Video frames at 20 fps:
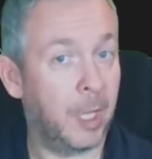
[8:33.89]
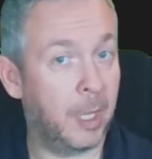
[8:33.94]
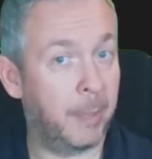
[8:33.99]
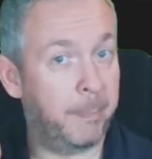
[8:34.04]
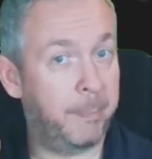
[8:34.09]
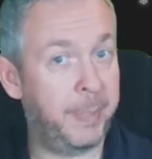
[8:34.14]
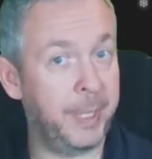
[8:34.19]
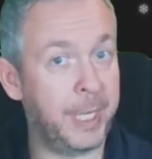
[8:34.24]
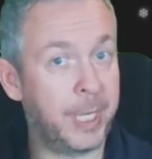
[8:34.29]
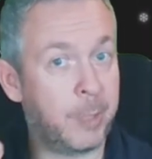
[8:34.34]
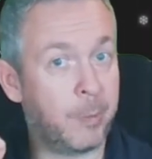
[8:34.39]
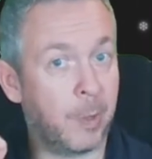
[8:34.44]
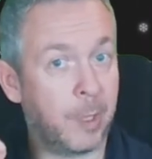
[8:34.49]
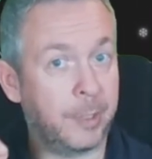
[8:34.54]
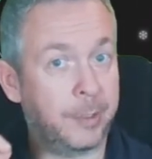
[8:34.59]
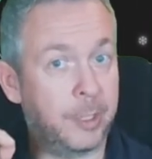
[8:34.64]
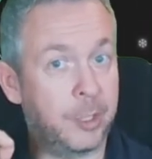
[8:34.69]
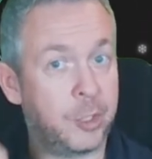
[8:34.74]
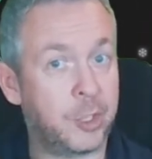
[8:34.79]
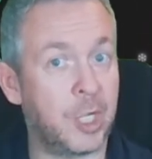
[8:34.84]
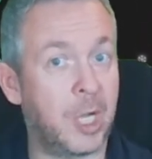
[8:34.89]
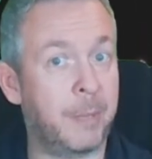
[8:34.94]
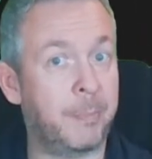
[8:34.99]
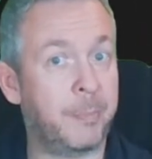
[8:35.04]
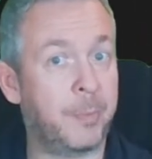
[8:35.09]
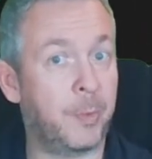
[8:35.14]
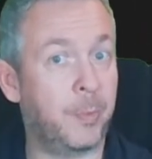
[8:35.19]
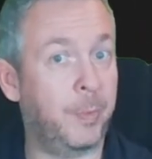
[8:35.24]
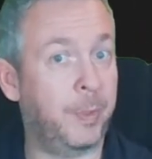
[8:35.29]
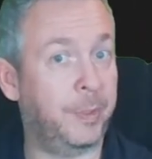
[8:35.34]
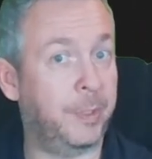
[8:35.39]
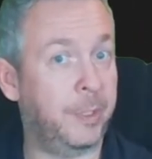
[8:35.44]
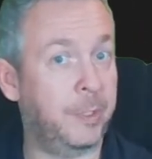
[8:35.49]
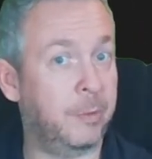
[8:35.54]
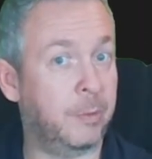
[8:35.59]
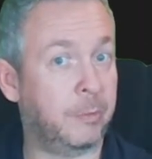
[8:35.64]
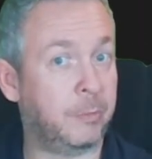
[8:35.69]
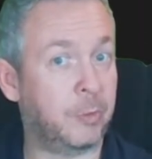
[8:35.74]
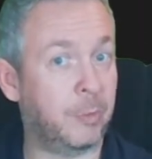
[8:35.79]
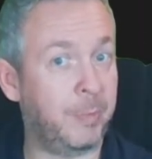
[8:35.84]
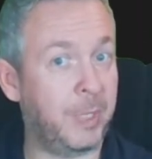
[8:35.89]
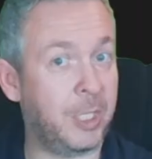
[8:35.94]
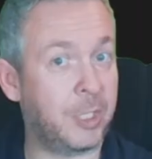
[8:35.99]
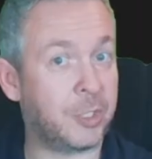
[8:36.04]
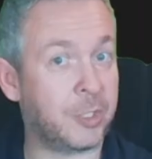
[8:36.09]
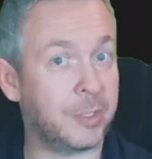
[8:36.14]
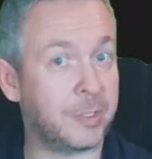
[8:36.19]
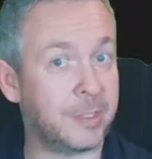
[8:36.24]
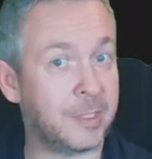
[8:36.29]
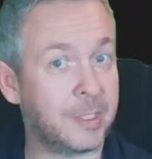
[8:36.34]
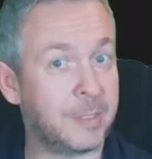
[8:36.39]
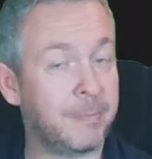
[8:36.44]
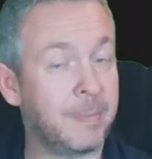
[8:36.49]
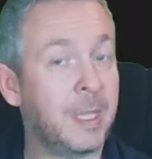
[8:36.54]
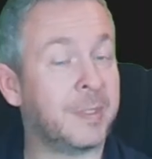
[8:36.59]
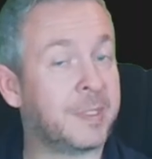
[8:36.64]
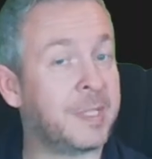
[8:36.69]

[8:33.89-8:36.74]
a big quality jump with the new automations,